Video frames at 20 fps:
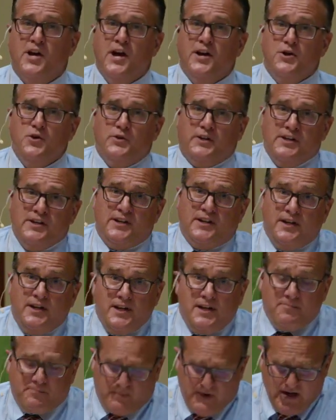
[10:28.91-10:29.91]
You can
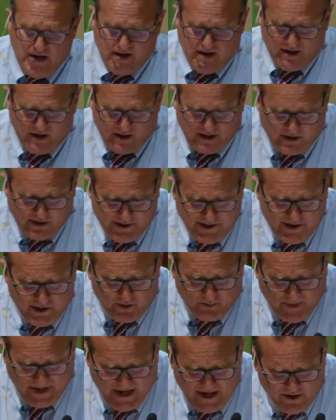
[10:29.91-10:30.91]
keep clear
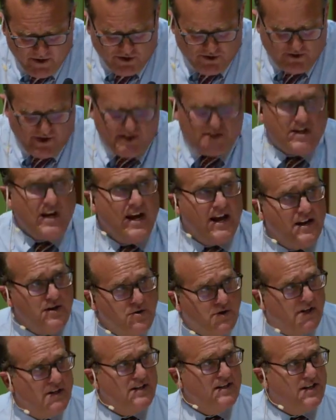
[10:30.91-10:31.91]
boundaries, and you
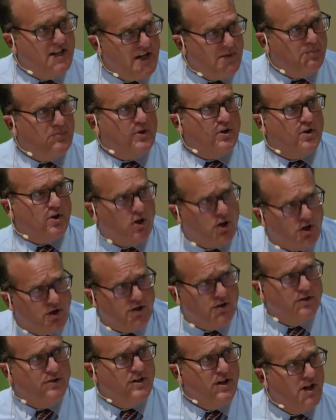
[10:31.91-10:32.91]
can keep the
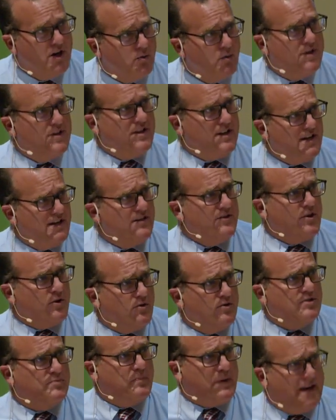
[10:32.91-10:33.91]
herd within
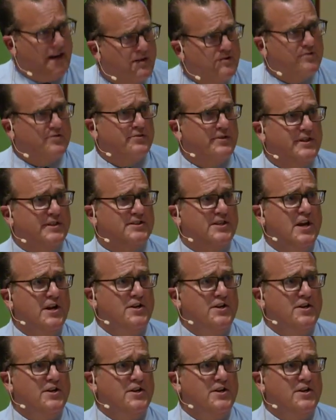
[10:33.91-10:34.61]
those boundaries.